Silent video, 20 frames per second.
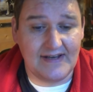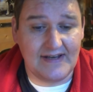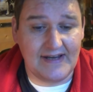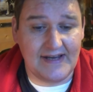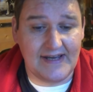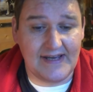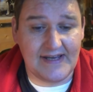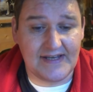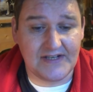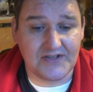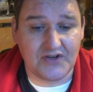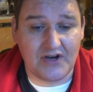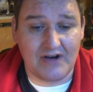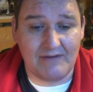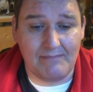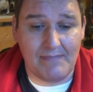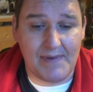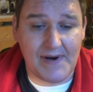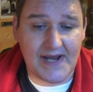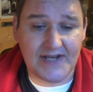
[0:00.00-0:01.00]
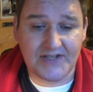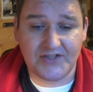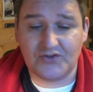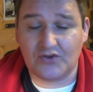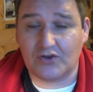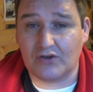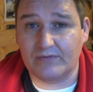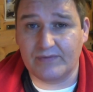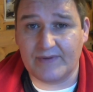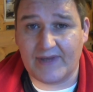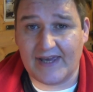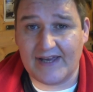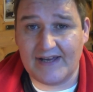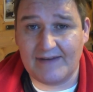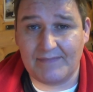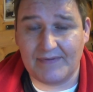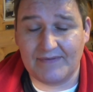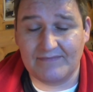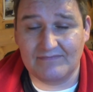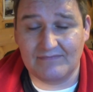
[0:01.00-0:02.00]
It's got a brass top
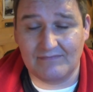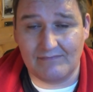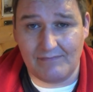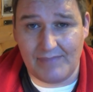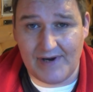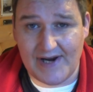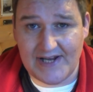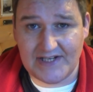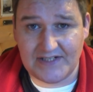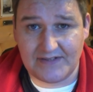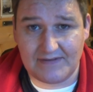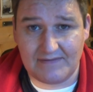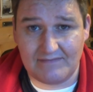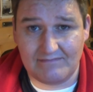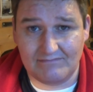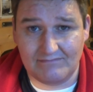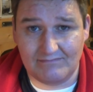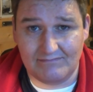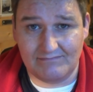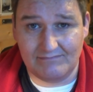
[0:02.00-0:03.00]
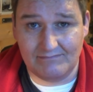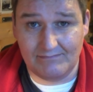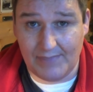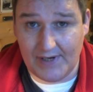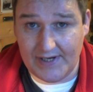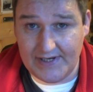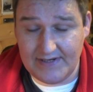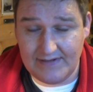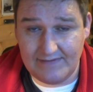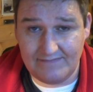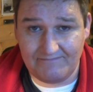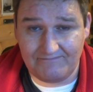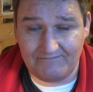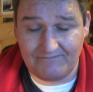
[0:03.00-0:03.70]
cap, brass button.